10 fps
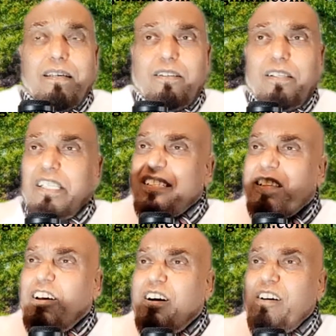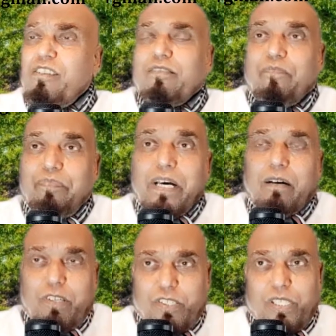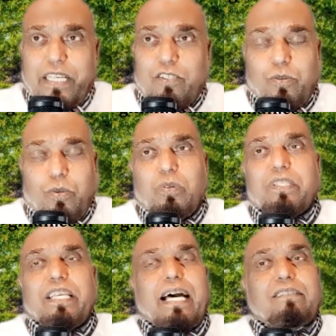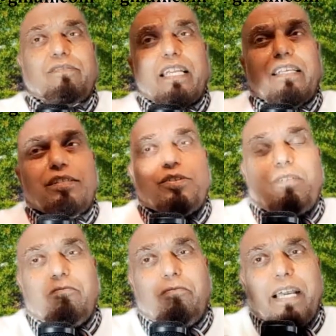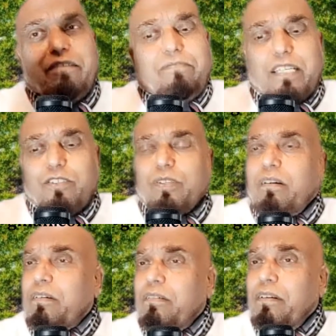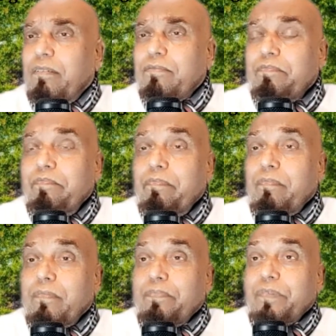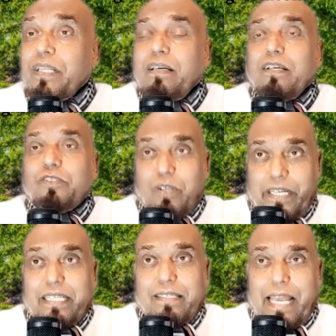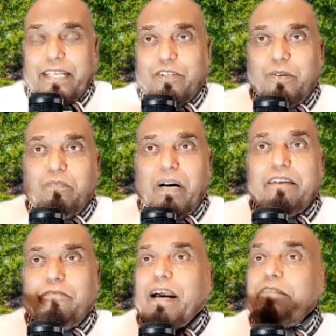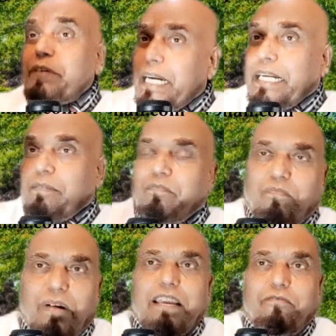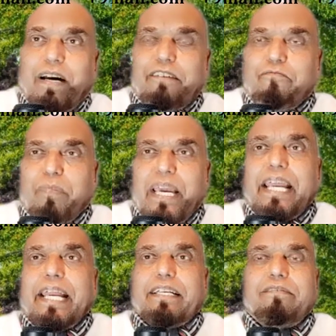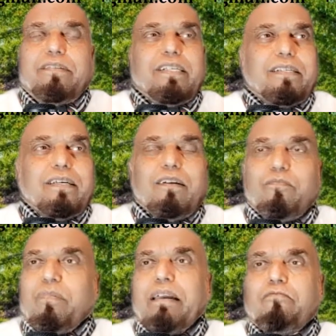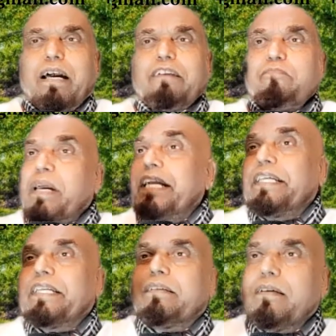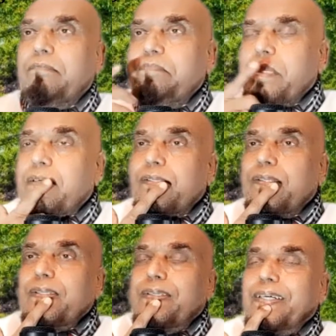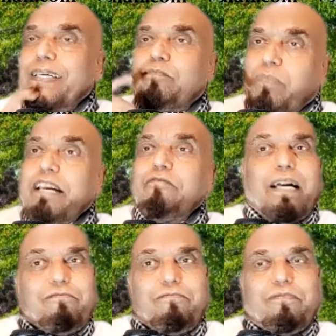It's long. The question is who? The answer is your wife. That's all. So it is active. My wife did. My wife made. My wife made it. That's all. My wife.